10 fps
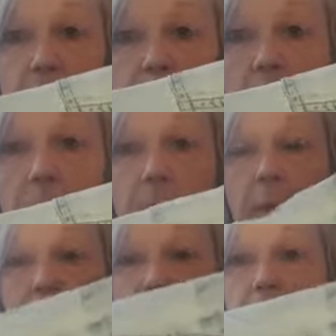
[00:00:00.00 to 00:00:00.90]
do up,
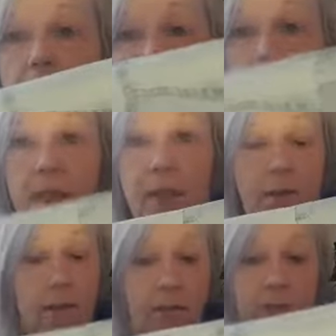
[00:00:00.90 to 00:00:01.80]
but it fits
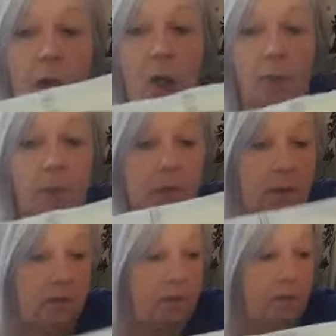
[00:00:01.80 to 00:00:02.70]

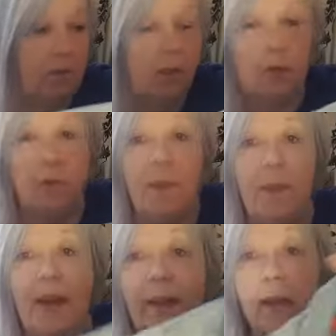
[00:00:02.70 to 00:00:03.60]
arms across my
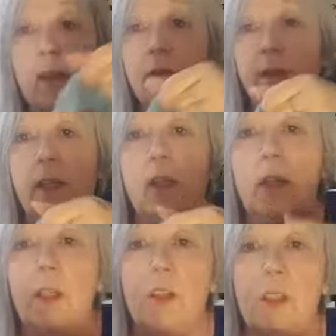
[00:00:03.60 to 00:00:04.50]
back and everything,
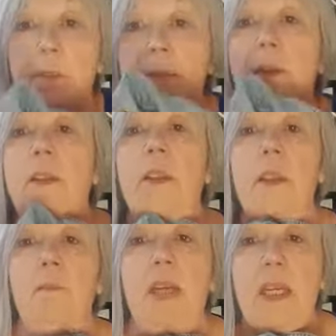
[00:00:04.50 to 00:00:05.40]
just a bit,
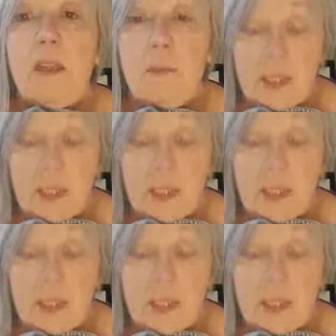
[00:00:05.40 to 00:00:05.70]
doesn't meet in the